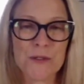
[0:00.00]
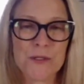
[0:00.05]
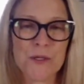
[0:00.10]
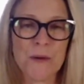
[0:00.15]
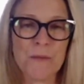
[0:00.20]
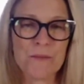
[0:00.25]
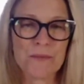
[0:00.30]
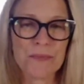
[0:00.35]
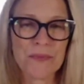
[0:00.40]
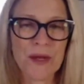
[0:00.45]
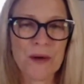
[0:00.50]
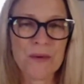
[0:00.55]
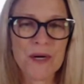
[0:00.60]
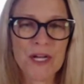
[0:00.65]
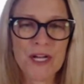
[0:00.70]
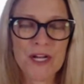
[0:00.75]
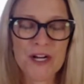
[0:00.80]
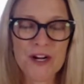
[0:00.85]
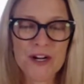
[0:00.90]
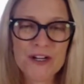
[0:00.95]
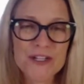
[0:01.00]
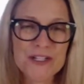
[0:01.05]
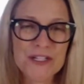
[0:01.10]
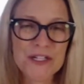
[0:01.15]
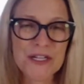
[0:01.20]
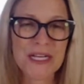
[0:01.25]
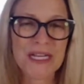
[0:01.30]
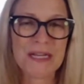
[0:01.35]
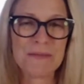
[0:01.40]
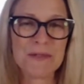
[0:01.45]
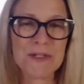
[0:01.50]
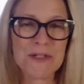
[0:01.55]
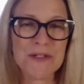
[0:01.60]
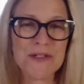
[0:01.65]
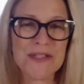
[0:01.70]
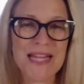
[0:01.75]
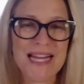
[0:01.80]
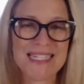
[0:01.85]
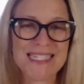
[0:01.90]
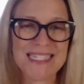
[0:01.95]
So I want to encourage you to keep
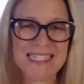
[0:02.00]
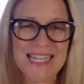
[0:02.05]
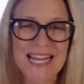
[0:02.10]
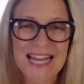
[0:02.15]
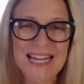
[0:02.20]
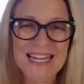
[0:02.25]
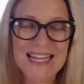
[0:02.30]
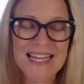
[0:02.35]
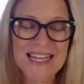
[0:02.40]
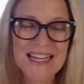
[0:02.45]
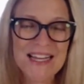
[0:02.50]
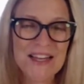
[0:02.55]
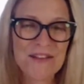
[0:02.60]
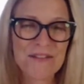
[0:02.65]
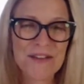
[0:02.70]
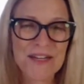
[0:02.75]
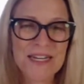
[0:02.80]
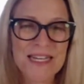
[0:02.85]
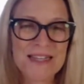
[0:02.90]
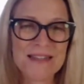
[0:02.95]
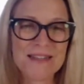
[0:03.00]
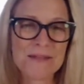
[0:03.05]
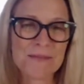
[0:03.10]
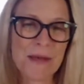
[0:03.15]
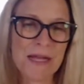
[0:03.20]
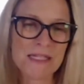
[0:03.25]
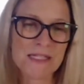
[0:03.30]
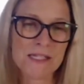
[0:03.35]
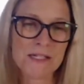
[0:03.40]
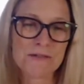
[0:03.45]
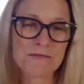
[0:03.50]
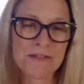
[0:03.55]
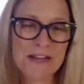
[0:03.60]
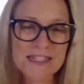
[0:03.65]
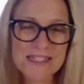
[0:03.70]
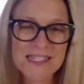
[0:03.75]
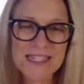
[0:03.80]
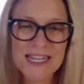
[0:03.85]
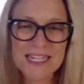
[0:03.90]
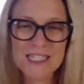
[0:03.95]
doing that today. If any of this message
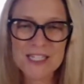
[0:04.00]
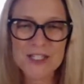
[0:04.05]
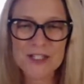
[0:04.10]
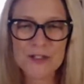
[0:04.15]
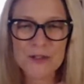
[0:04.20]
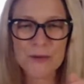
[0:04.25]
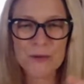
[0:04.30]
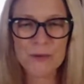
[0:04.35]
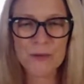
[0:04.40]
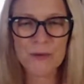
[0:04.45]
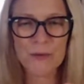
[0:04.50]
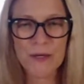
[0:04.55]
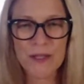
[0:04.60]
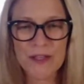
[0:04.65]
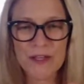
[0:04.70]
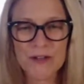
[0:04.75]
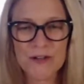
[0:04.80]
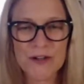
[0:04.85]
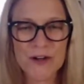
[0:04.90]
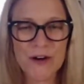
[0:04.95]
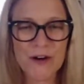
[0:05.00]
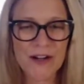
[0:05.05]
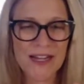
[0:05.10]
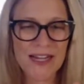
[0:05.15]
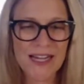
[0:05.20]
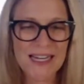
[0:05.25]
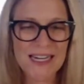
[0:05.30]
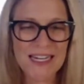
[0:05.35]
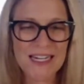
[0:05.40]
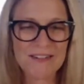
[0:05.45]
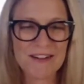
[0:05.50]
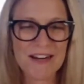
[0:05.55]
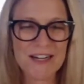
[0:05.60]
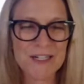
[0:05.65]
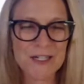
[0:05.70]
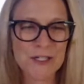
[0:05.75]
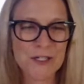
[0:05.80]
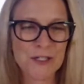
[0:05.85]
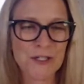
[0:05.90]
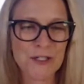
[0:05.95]
resonates with you, go ahead and
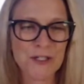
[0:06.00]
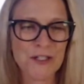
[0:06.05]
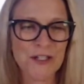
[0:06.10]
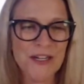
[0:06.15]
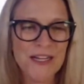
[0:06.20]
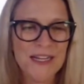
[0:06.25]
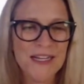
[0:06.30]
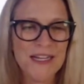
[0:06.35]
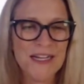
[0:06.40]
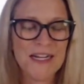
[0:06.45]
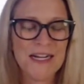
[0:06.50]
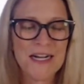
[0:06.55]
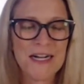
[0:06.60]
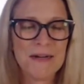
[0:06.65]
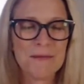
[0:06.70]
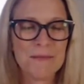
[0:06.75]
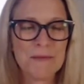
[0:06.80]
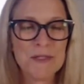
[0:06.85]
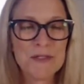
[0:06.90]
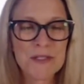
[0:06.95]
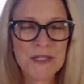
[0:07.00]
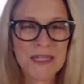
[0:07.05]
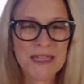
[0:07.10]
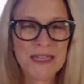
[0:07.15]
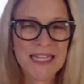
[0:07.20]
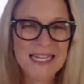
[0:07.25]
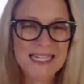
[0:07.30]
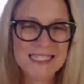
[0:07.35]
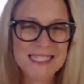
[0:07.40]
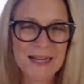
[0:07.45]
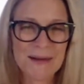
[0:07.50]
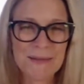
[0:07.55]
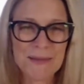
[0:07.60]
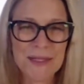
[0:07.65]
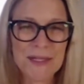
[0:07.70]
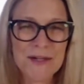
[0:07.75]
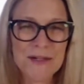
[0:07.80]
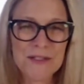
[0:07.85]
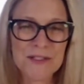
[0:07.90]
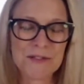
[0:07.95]
register. Use the link down
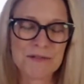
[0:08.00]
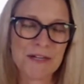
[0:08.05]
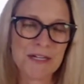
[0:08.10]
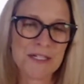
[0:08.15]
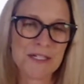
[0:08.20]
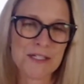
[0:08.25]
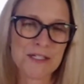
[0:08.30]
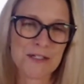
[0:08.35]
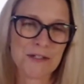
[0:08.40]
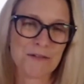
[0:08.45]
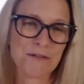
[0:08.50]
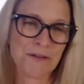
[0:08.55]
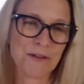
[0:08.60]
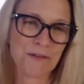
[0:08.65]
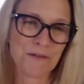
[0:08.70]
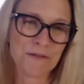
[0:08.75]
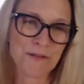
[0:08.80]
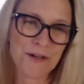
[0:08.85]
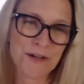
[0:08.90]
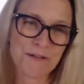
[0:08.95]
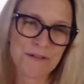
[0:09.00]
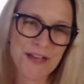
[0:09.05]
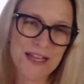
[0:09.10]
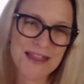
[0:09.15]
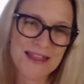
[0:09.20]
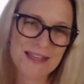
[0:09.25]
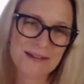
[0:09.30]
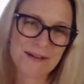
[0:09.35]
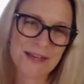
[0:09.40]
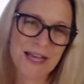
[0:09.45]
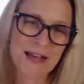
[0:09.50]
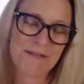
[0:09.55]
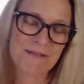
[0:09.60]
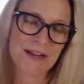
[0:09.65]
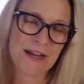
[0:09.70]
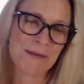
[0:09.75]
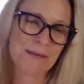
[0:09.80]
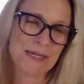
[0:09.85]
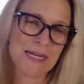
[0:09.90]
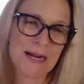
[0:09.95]
below to register for the free event that we have
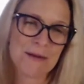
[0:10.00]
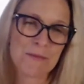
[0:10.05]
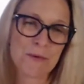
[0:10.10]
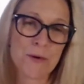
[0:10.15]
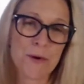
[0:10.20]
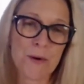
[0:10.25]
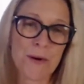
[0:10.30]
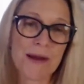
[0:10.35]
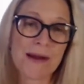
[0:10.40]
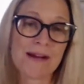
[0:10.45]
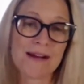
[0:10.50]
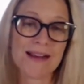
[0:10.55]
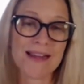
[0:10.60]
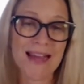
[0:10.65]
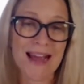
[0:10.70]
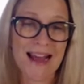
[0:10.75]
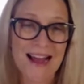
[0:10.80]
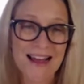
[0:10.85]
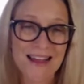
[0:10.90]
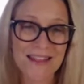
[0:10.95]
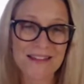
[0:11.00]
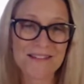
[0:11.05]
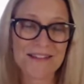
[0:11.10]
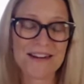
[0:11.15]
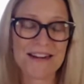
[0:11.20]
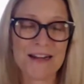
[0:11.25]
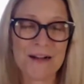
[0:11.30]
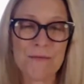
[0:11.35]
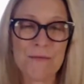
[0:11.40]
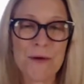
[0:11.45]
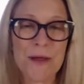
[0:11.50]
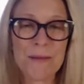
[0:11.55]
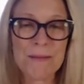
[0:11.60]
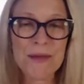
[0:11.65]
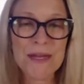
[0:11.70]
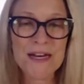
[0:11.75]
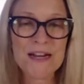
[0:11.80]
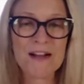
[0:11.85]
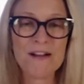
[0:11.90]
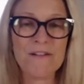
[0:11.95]
coming up, where we are gathering
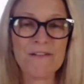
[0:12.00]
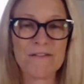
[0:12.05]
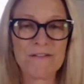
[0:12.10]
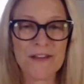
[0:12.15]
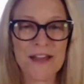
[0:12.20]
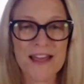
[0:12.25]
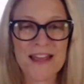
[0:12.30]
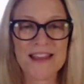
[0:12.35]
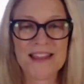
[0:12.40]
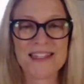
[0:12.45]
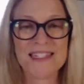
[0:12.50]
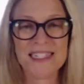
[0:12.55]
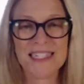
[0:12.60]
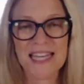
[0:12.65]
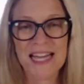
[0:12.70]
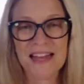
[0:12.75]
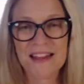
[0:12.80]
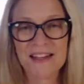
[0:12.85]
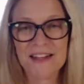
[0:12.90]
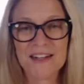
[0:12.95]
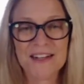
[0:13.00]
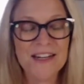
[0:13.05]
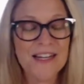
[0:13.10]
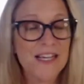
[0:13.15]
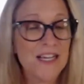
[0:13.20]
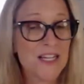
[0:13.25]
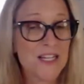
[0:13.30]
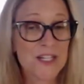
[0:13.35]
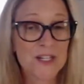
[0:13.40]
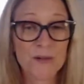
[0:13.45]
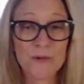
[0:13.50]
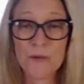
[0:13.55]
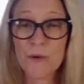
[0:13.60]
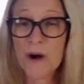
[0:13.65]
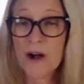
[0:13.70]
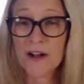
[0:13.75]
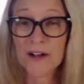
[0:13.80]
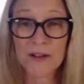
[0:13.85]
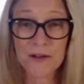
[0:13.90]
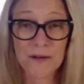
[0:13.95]
women of faith together to
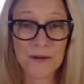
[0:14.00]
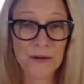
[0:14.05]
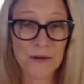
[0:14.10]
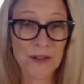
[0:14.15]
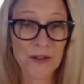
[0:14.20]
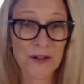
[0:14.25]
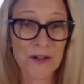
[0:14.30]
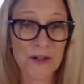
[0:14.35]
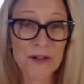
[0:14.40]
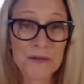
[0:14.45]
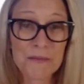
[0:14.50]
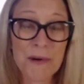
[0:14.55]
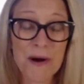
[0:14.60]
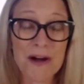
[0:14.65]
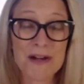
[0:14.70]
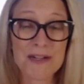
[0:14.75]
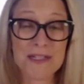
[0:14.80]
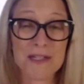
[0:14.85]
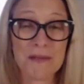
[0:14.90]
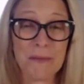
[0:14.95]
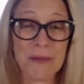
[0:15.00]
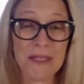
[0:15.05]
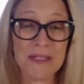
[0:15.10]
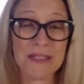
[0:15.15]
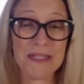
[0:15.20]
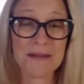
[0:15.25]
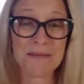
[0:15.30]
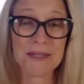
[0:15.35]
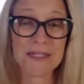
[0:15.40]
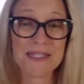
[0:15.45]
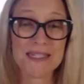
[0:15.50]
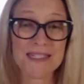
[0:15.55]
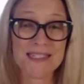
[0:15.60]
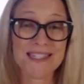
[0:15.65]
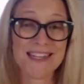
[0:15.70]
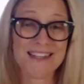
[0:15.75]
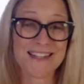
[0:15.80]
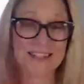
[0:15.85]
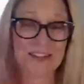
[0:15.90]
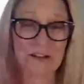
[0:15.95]
walk through the good parts of building
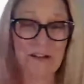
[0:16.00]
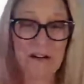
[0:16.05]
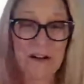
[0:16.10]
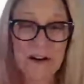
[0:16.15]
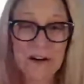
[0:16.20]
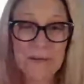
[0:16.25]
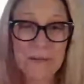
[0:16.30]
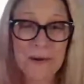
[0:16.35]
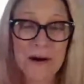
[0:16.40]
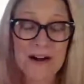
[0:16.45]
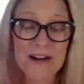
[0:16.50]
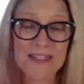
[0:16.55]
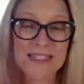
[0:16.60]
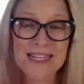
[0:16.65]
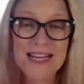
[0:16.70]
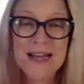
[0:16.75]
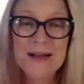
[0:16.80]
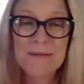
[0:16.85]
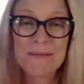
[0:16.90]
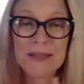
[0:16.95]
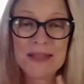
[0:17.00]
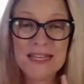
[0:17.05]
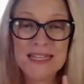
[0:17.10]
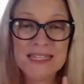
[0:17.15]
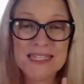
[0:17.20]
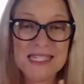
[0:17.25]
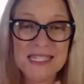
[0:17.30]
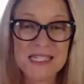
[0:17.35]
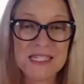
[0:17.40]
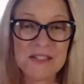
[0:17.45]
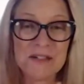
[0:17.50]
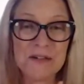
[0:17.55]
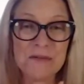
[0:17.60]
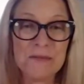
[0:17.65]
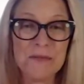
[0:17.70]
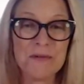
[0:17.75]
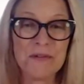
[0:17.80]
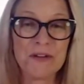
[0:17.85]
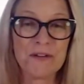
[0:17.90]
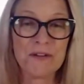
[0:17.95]
businesses, the hard parts, but then still
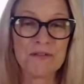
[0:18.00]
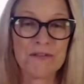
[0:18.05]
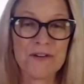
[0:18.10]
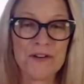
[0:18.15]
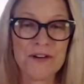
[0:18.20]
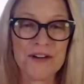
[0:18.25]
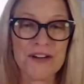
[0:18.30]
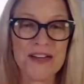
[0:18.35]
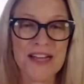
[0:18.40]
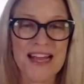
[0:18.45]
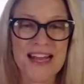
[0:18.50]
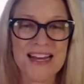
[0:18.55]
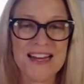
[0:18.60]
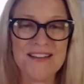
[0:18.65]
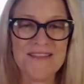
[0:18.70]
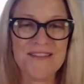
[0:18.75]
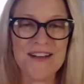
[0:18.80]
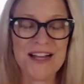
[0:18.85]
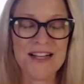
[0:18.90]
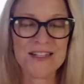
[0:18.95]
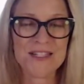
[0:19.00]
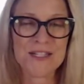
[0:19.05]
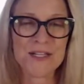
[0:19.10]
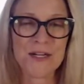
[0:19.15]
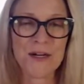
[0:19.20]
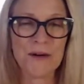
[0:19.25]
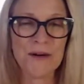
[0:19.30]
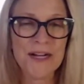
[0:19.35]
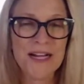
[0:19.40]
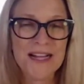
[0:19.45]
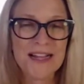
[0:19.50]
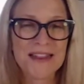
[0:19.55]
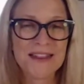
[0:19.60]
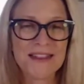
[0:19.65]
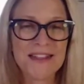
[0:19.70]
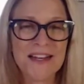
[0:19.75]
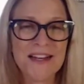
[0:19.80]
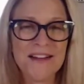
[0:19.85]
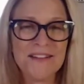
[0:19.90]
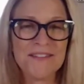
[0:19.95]
moving forward anyway. So
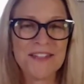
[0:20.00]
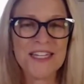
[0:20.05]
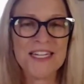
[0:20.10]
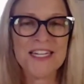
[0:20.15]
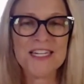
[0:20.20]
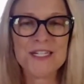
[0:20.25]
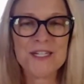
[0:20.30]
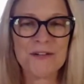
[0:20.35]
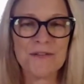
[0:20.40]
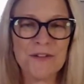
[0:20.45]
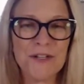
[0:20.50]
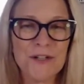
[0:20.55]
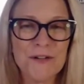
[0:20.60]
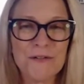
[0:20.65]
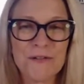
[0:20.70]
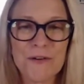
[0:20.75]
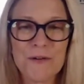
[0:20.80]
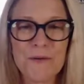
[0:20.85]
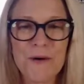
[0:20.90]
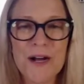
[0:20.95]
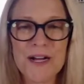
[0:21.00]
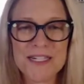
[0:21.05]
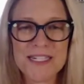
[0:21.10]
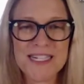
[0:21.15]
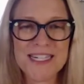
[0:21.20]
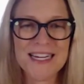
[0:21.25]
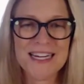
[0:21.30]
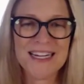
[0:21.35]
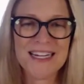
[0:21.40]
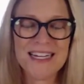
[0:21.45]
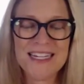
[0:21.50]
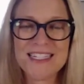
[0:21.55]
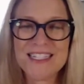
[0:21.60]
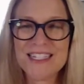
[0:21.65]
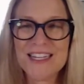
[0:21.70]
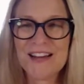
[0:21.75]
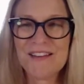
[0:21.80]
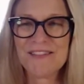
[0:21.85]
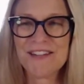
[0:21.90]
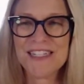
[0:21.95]
love each of you for watching each
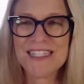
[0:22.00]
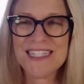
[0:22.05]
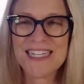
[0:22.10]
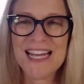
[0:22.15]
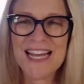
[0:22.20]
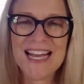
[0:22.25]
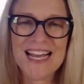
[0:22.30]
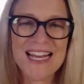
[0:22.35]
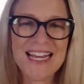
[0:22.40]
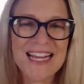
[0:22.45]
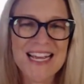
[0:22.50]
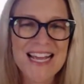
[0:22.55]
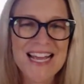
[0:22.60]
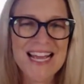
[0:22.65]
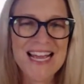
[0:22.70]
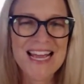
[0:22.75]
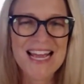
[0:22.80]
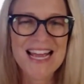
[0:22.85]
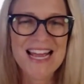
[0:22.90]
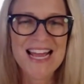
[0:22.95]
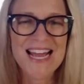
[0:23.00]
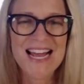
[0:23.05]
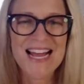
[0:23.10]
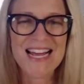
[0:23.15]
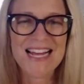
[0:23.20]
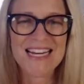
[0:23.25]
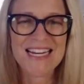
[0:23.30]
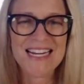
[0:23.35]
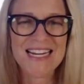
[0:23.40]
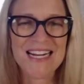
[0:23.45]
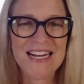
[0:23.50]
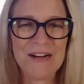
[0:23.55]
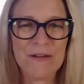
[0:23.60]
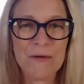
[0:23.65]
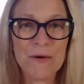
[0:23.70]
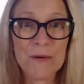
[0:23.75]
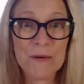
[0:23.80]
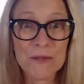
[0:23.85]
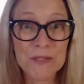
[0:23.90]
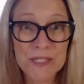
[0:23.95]
and every day. And
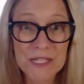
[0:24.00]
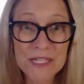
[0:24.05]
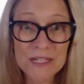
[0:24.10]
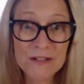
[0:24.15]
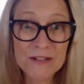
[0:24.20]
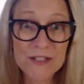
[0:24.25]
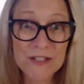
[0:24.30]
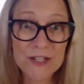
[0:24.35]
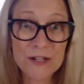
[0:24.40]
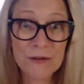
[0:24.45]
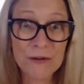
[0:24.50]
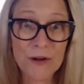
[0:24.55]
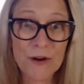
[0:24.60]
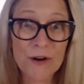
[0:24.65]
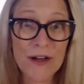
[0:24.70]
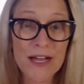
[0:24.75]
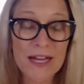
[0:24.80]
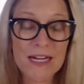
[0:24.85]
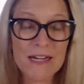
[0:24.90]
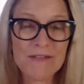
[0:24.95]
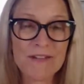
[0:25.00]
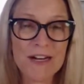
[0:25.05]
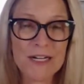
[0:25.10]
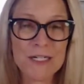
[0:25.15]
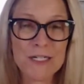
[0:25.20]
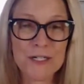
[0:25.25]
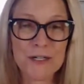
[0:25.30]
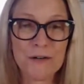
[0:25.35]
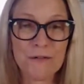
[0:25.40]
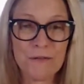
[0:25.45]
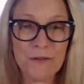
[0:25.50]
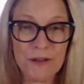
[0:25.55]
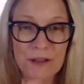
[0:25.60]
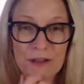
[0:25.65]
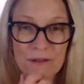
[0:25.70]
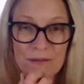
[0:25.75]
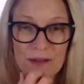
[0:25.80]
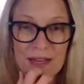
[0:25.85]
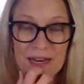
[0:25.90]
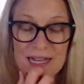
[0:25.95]
we will see you soon. Go ahead and register for
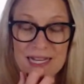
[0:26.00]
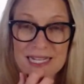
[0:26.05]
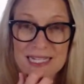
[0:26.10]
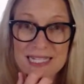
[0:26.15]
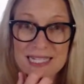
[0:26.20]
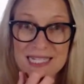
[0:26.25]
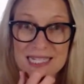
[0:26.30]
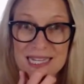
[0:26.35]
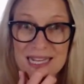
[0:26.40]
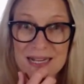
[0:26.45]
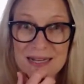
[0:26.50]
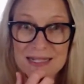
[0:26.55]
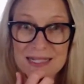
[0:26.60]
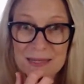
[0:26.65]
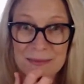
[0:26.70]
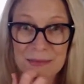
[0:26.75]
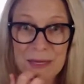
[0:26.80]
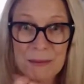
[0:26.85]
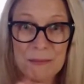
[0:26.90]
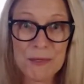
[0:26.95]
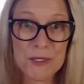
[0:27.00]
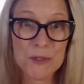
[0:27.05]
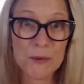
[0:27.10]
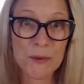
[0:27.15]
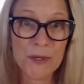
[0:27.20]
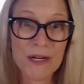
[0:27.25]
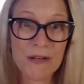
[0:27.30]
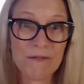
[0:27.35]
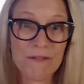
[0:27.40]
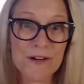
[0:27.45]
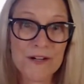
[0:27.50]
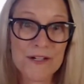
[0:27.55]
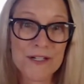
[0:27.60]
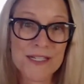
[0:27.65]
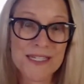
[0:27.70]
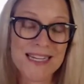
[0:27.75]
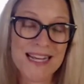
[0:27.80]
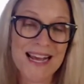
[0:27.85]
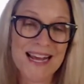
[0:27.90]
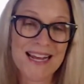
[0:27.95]
the event. It's September
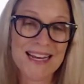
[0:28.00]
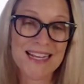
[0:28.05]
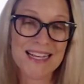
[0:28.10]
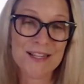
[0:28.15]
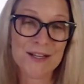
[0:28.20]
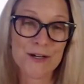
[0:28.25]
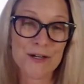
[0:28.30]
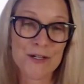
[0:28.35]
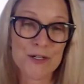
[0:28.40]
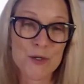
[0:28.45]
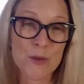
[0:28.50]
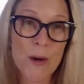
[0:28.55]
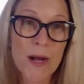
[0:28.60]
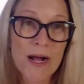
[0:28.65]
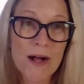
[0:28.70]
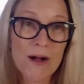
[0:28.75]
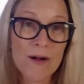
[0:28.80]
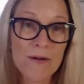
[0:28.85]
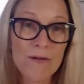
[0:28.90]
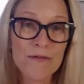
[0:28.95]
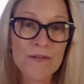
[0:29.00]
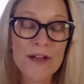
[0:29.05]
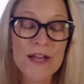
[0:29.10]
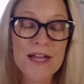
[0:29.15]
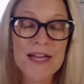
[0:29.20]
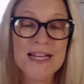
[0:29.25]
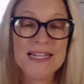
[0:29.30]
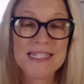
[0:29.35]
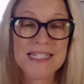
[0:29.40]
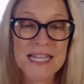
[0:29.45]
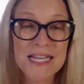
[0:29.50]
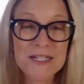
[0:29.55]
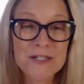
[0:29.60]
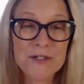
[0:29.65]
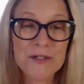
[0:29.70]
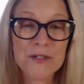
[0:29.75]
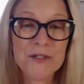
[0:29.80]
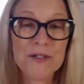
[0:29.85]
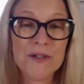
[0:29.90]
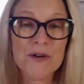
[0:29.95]
21st at either 12
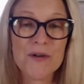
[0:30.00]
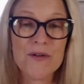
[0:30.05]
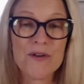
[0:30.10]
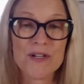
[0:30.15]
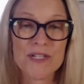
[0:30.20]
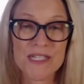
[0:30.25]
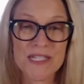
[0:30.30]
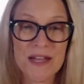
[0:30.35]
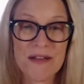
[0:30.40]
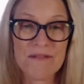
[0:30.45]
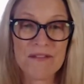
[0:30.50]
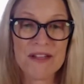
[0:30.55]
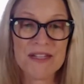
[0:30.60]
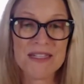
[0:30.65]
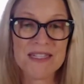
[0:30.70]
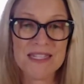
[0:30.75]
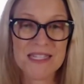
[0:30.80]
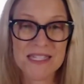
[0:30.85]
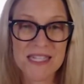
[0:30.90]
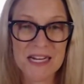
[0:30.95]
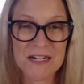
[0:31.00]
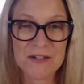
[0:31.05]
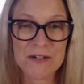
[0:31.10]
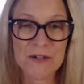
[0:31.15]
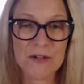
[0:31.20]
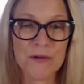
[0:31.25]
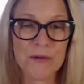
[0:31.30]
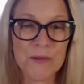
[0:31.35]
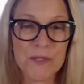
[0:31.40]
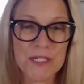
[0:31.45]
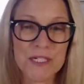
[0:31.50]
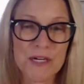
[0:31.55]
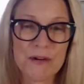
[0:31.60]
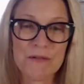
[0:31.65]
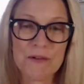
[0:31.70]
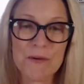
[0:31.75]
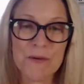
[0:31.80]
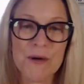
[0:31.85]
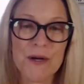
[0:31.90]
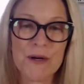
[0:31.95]
Central or 7 Central,
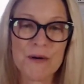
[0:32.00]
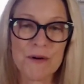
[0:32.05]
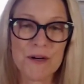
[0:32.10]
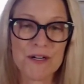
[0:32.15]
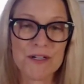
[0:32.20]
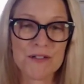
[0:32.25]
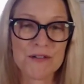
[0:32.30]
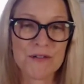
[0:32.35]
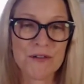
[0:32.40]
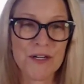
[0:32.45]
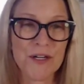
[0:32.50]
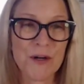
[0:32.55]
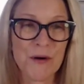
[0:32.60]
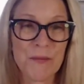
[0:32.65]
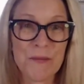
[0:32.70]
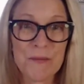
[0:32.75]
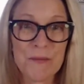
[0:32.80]
whichever one works for you.